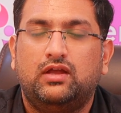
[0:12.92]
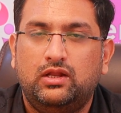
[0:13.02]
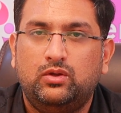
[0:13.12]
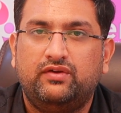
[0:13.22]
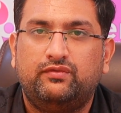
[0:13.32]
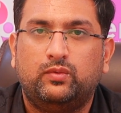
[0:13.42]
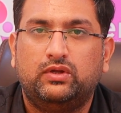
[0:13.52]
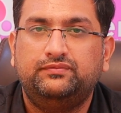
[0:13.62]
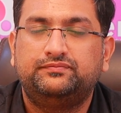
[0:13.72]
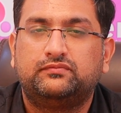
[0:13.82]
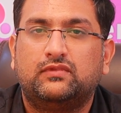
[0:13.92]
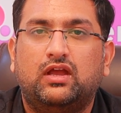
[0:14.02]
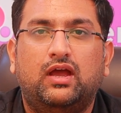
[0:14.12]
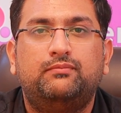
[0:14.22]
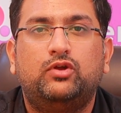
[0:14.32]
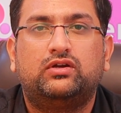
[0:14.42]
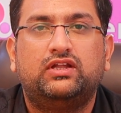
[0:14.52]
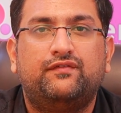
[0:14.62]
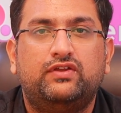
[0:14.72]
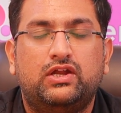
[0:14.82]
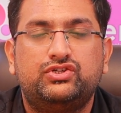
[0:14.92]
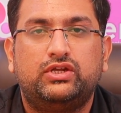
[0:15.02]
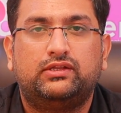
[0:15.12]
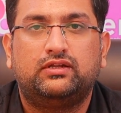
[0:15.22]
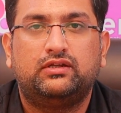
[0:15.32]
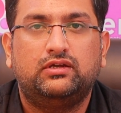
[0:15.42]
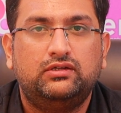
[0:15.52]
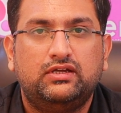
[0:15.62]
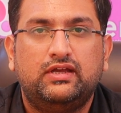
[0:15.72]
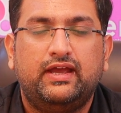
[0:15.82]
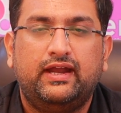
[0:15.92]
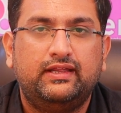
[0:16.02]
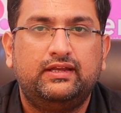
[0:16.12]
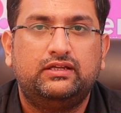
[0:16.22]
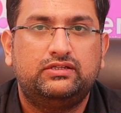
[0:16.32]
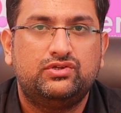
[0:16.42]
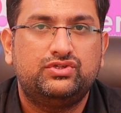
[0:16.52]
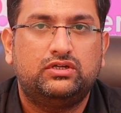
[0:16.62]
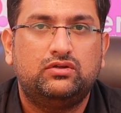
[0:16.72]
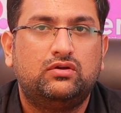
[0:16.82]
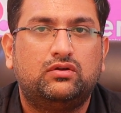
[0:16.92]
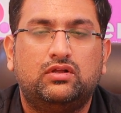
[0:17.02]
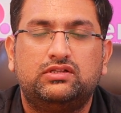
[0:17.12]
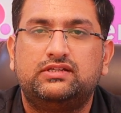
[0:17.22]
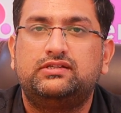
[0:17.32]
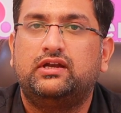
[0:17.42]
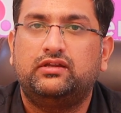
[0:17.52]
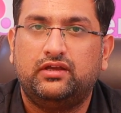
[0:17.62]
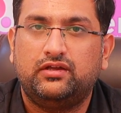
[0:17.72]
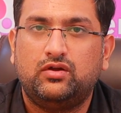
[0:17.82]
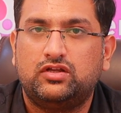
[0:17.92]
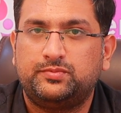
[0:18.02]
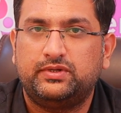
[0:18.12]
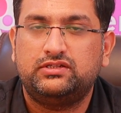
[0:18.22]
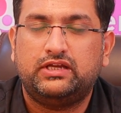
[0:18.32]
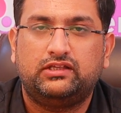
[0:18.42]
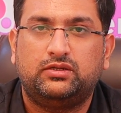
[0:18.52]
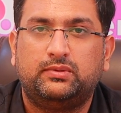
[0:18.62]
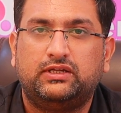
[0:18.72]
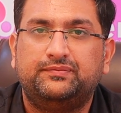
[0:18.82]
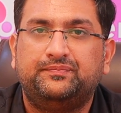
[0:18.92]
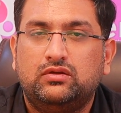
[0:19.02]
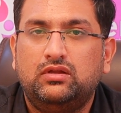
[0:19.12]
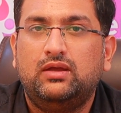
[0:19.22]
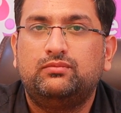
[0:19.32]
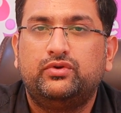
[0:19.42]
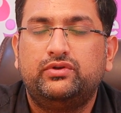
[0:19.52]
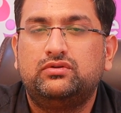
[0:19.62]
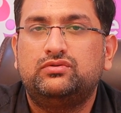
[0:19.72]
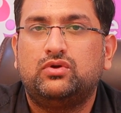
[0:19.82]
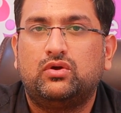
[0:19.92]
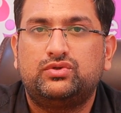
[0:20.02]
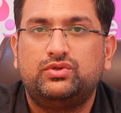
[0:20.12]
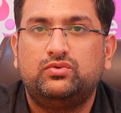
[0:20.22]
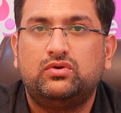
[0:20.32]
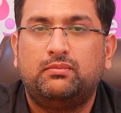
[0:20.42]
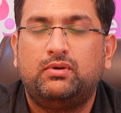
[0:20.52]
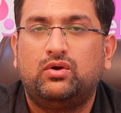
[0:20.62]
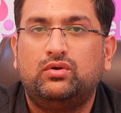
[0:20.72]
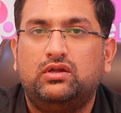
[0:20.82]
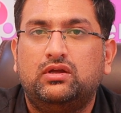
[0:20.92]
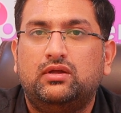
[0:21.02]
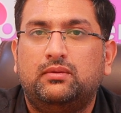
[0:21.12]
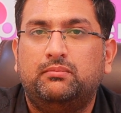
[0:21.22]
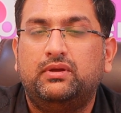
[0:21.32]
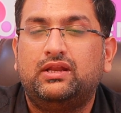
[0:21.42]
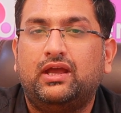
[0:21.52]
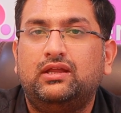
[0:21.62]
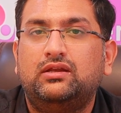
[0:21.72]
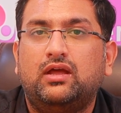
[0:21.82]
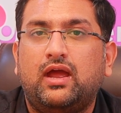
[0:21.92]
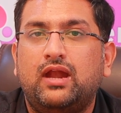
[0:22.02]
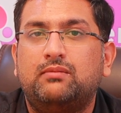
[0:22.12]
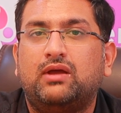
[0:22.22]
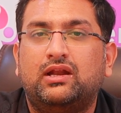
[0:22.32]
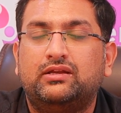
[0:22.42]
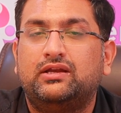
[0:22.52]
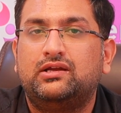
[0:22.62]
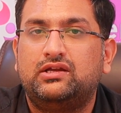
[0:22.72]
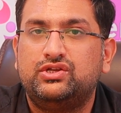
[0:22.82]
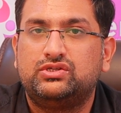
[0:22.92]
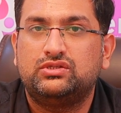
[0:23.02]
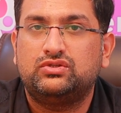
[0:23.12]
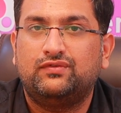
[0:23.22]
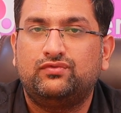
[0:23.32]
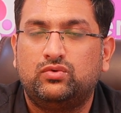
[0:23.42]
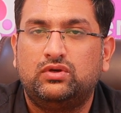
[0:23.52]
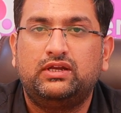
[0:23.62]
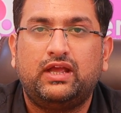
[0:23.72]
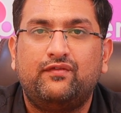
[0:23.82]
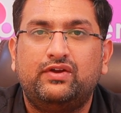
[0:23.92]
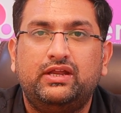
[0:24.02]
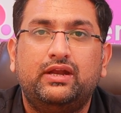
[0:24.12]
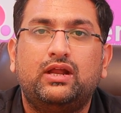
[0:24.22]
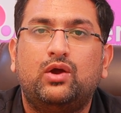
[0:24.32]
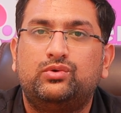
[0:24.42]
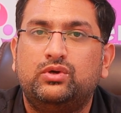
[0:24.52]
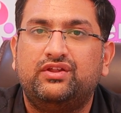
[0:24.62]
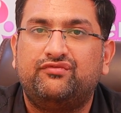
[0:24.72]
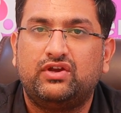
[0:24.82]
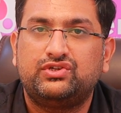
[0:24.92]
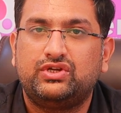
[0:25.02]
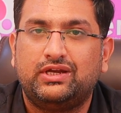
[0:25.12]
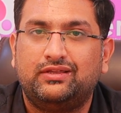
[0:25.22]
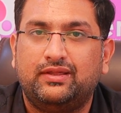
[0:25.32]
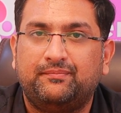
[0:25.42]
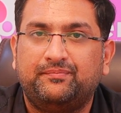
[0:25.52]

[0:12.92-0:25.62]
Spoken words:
Hello everyone, I am Dr. Avinash Chaitanya, Head and Neck Surgical Oncologist at Care Hospitals, Hyderabad. Today I am going to talk to you about benign and malignant lesions of oral cavity and how to differentiate them.